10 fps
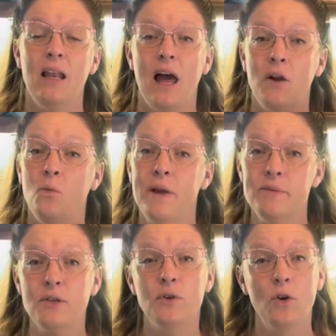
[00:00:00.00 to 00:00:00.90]
lot of
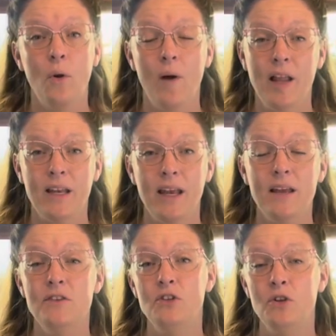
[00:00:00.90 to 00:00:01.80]
whimsical
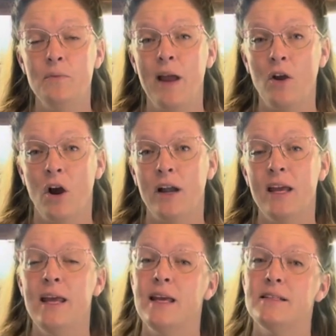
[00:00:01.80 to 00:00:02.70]
quality to my
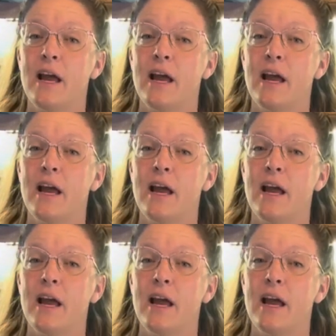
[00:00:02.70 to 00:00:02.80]
garden is